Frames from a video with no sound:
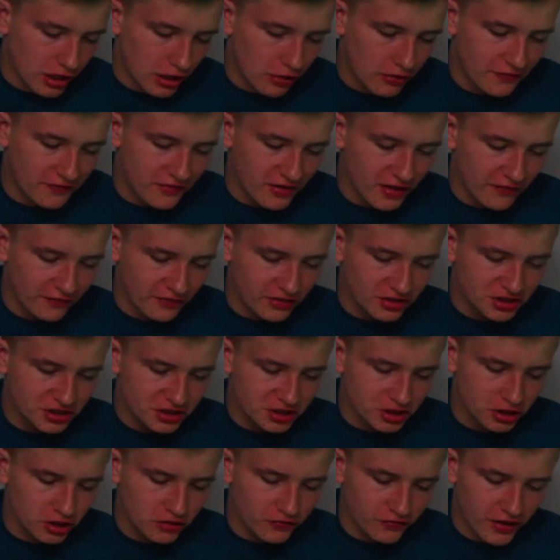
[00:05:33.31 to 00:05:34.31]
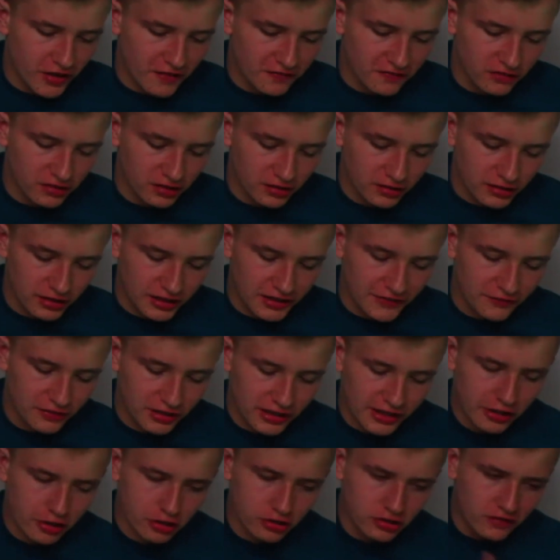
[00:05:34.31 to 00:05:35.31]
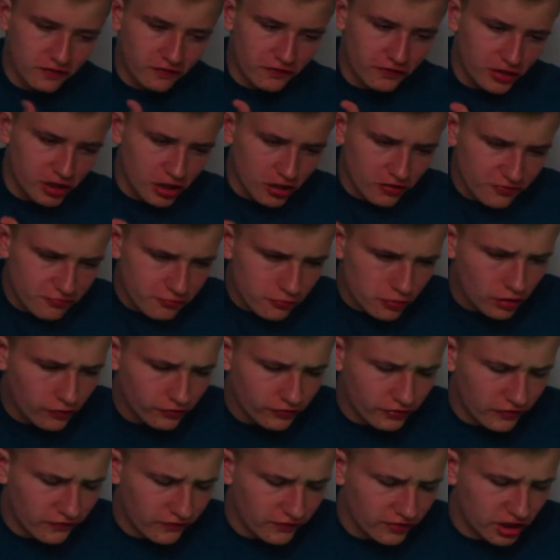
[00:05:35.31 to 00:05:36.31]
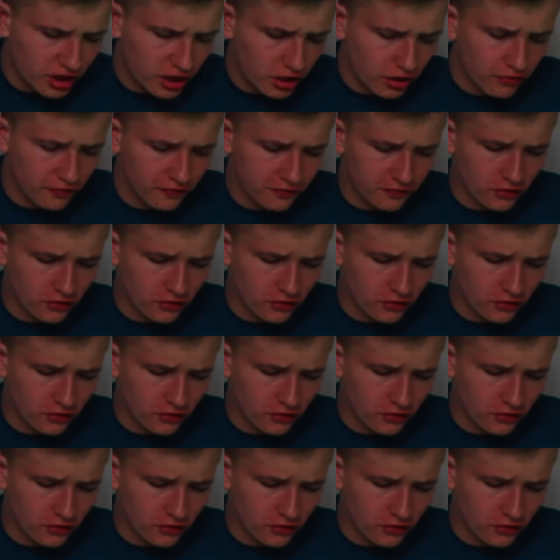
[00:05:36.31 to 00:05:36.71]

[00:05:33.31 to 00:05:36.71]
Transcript: If you have enjoyed, don't forget to leave a like on this video for more of these videos.